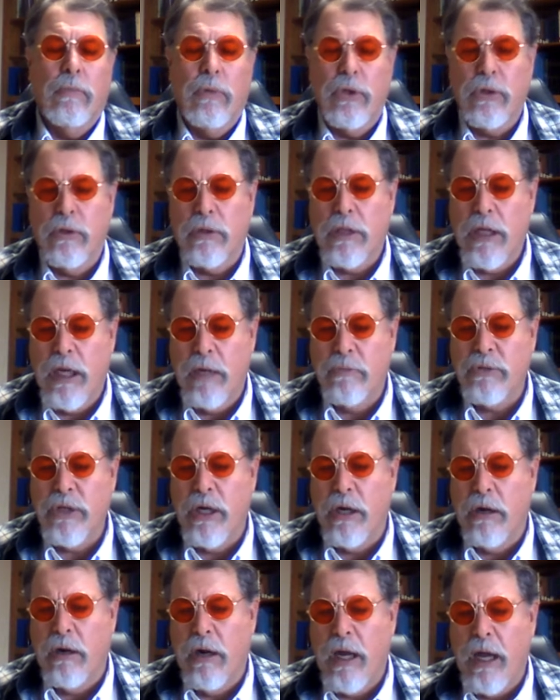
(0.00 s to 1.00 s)
But there are times
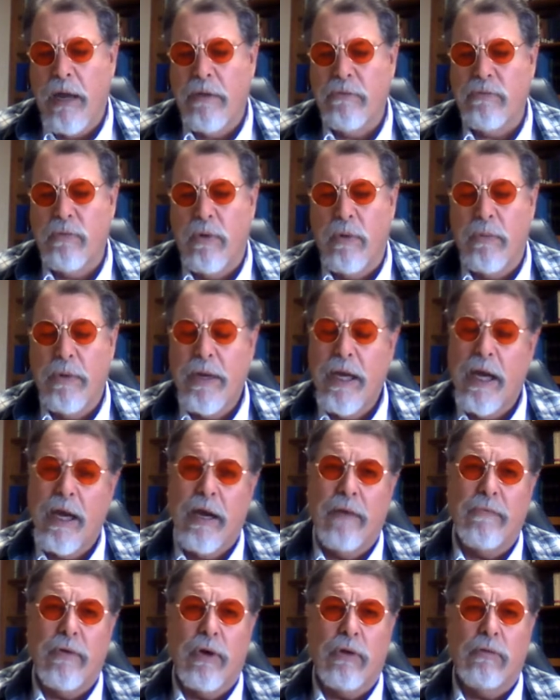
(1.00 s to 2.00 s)
in our lives where we
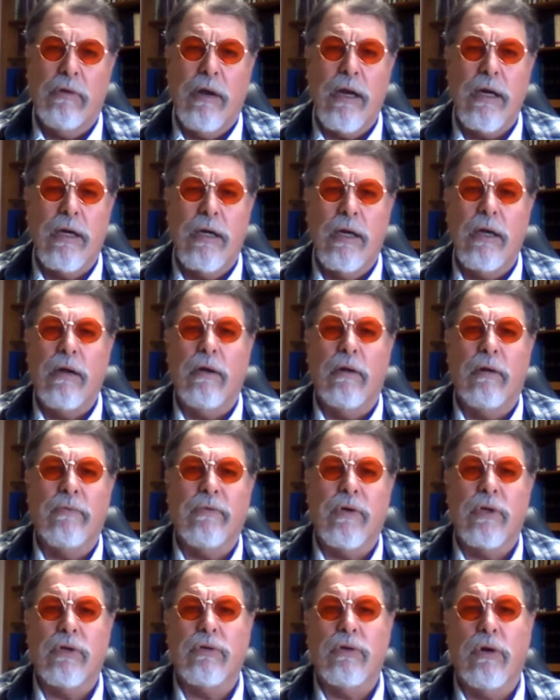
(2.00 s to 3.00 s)
have a great deal
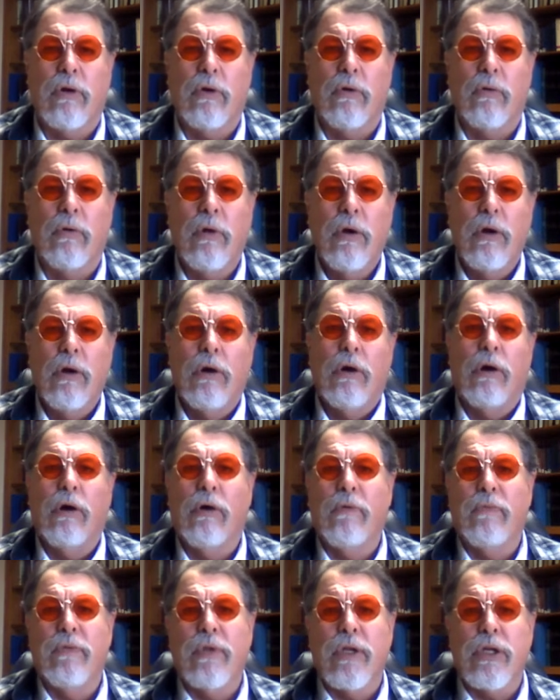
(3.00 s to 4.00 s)
of control
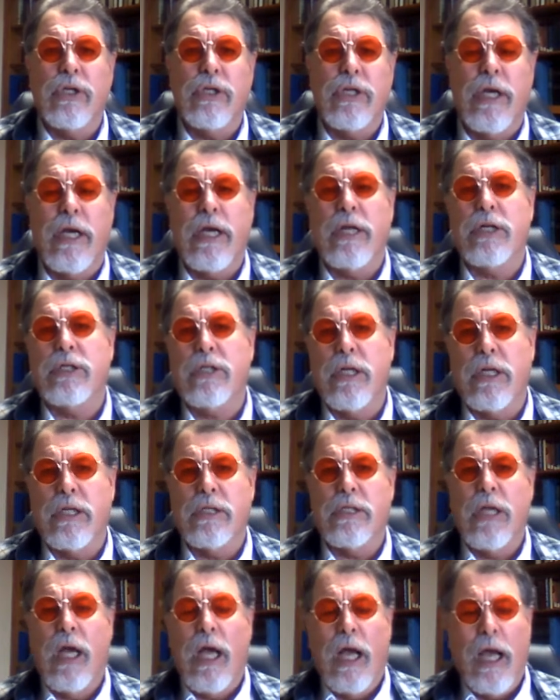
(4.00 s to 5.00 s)
over the change that
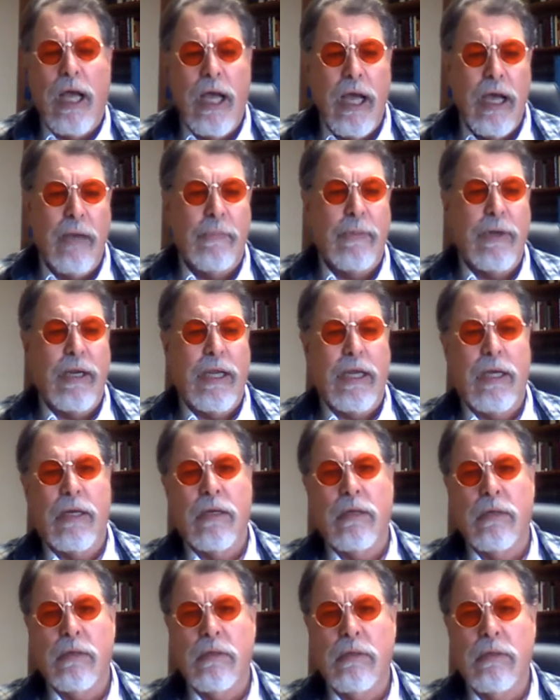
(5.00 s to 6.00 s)
is
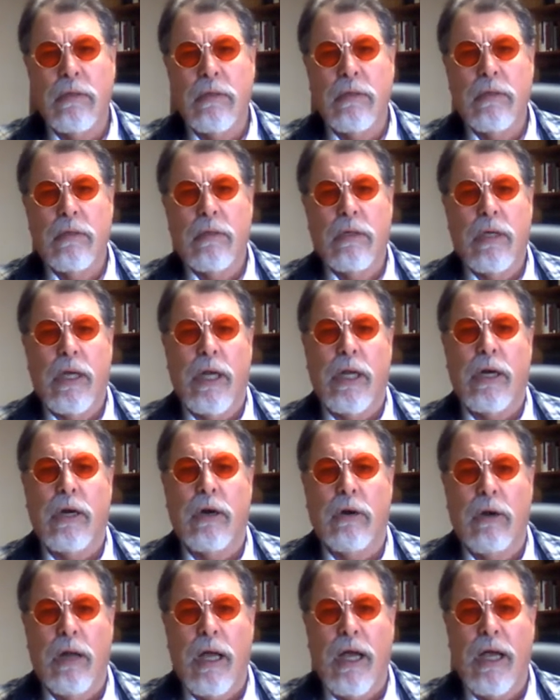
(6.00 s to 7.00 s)
happening in
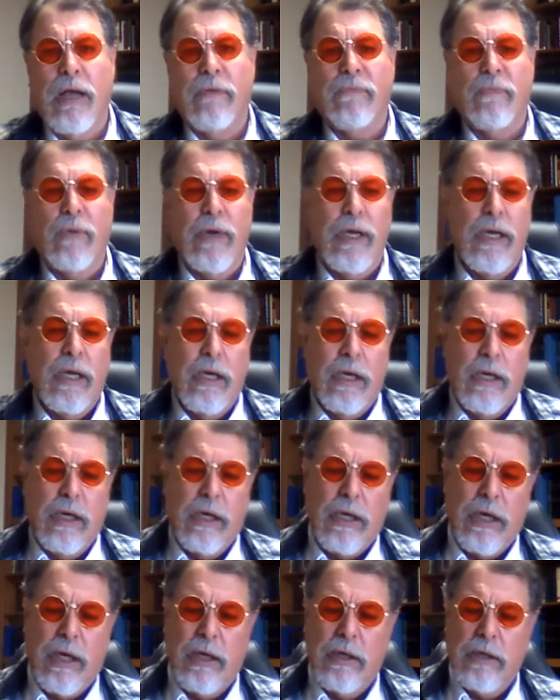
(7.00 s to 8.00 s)
our life. We
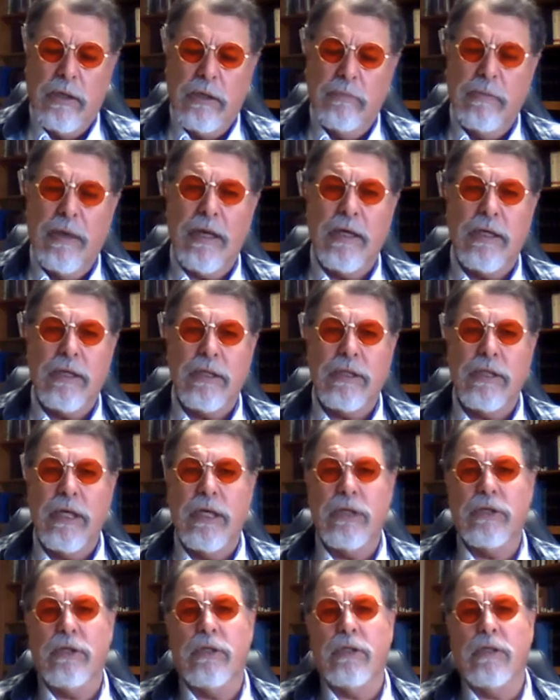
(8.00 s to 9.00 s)
can make
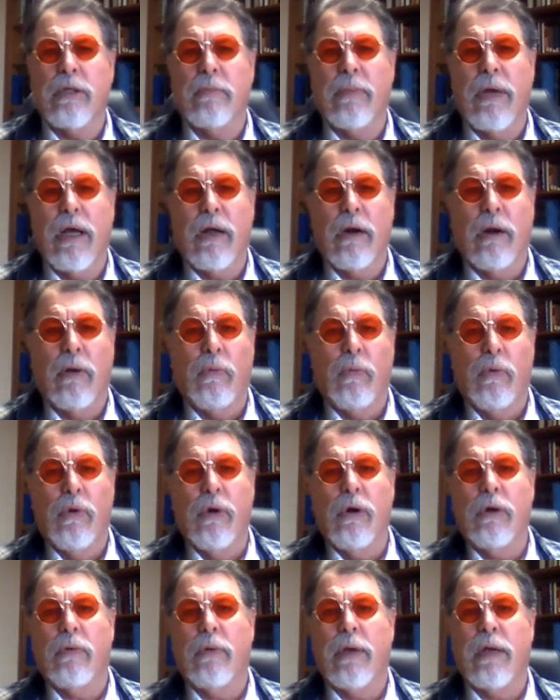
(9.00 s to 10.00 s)
decisions about our
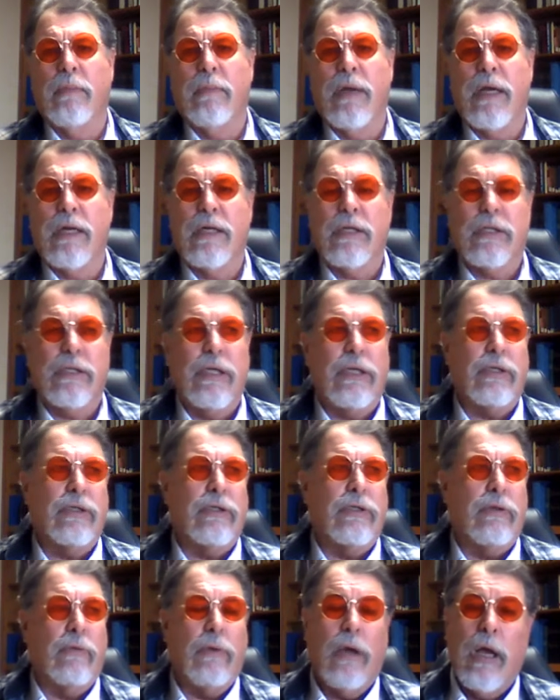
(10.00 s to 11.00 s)
work. We can make
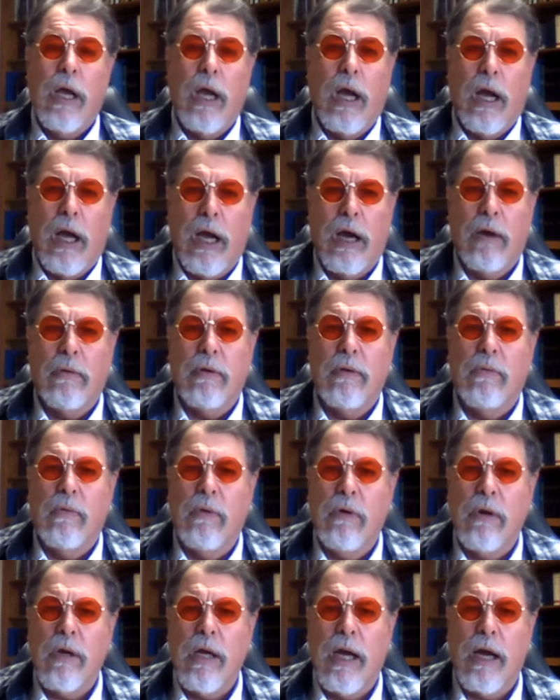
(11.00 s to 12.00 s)
decisions on how we
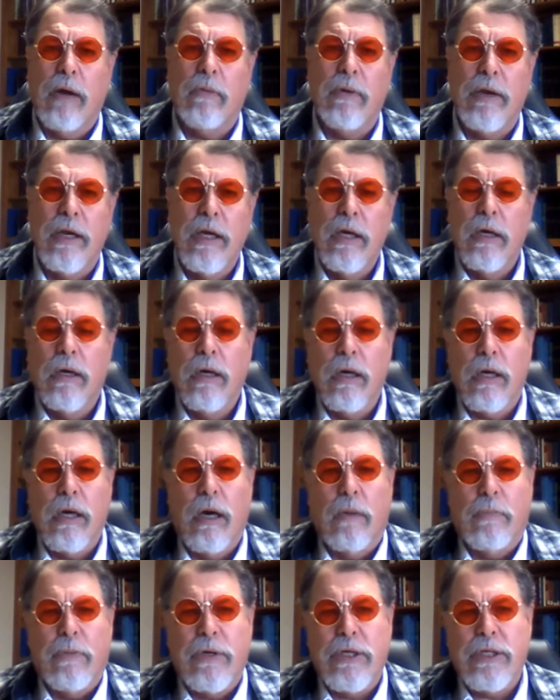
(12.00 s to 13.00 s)
work, how we
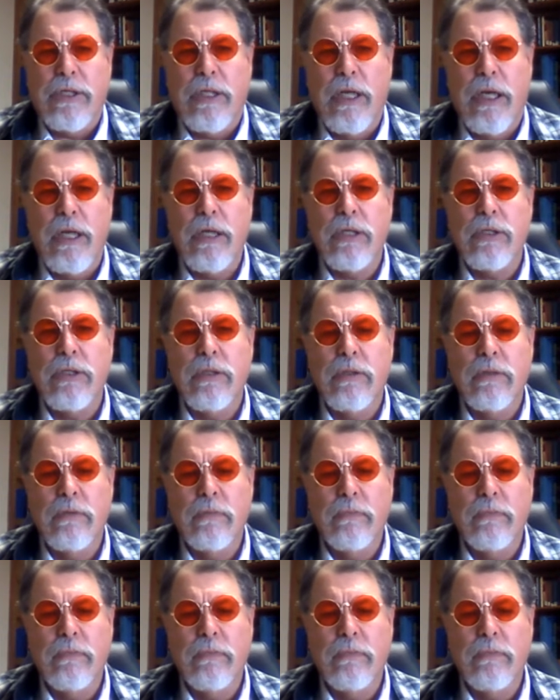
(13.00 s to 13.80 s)
accomplish things.